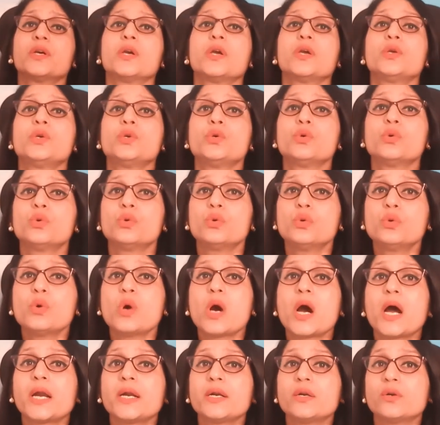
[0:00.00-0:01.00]
you
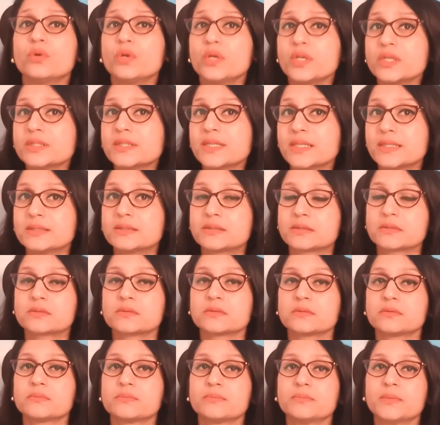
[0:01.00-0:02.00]
are doing this,
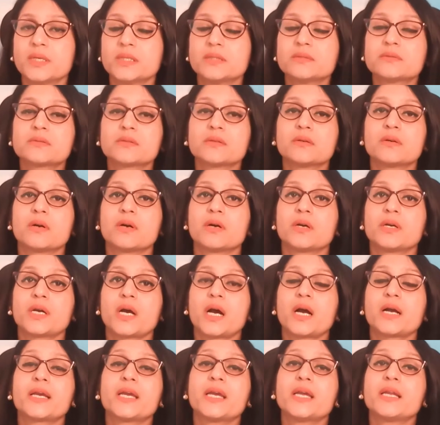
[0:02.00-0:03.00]
means
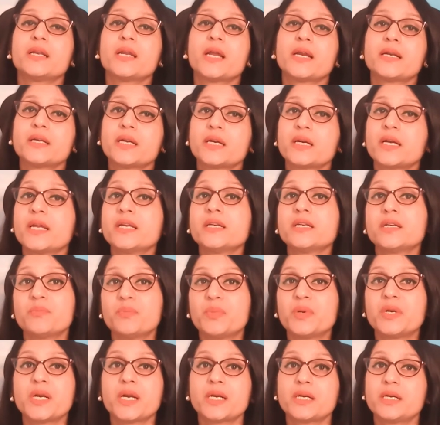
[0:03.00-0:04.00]
again and again
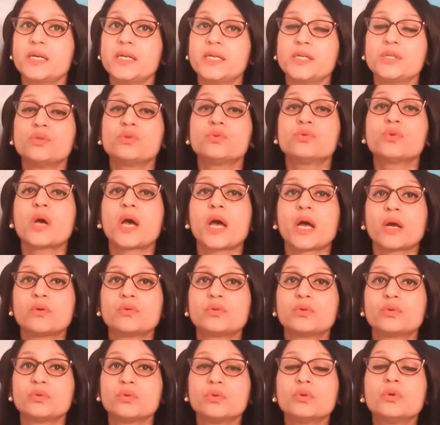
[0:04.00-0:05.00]
repeatedly you
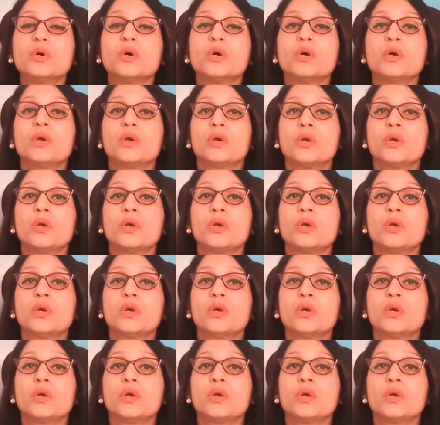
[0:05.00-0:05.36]
have to